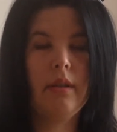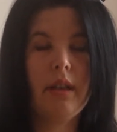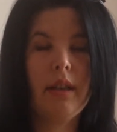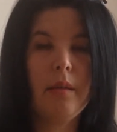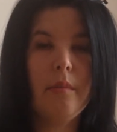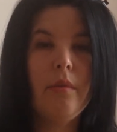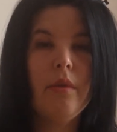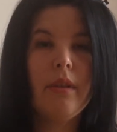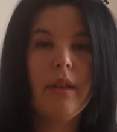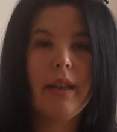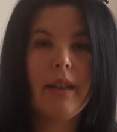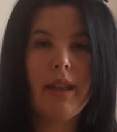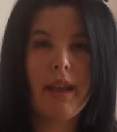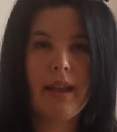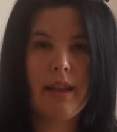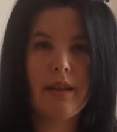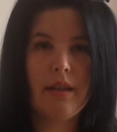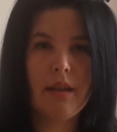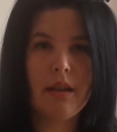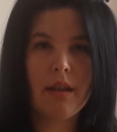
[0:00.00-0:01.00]

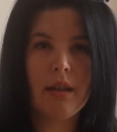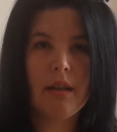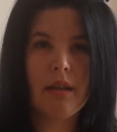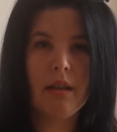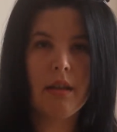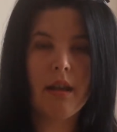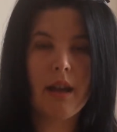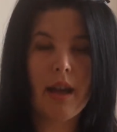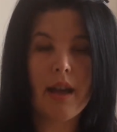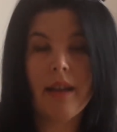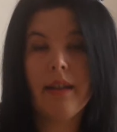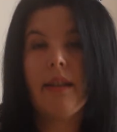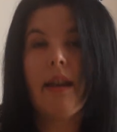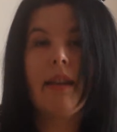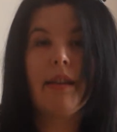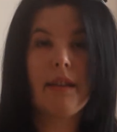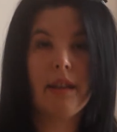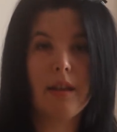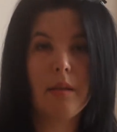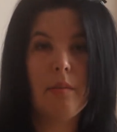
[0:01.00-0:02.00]
communicating
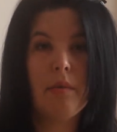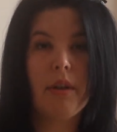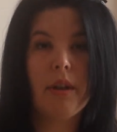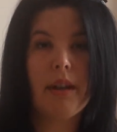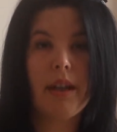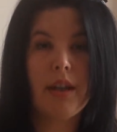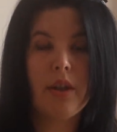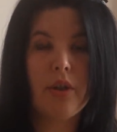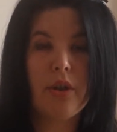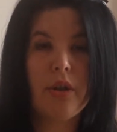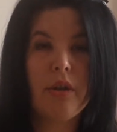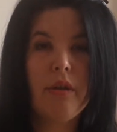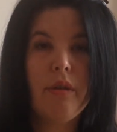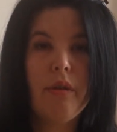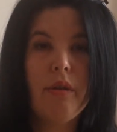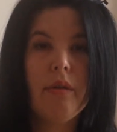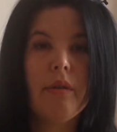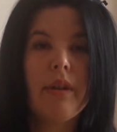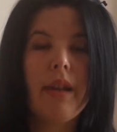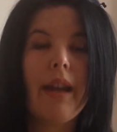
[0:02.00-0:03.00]
as a communication
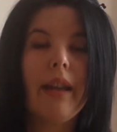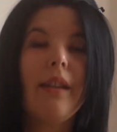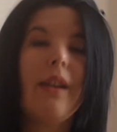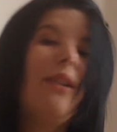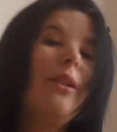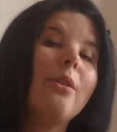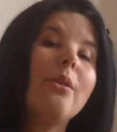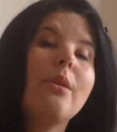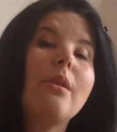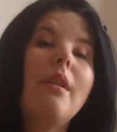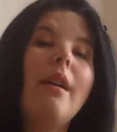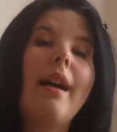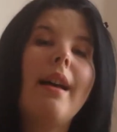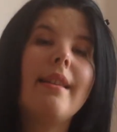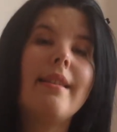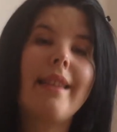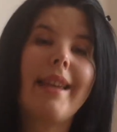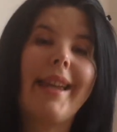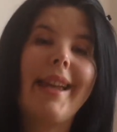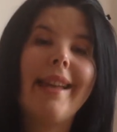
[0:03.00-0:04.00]
tool and also
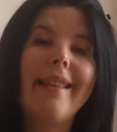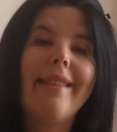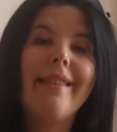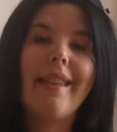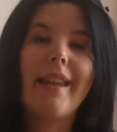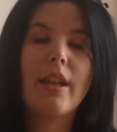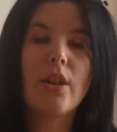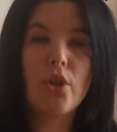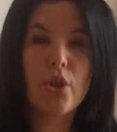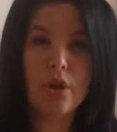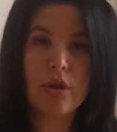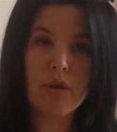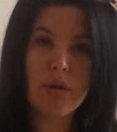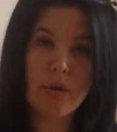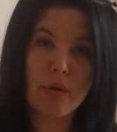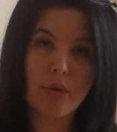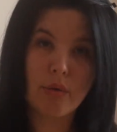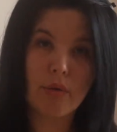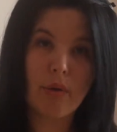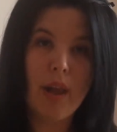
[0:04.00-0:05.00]
as a connection
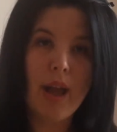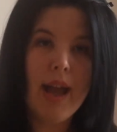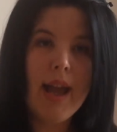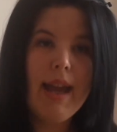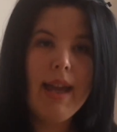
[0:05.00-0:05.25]
tool.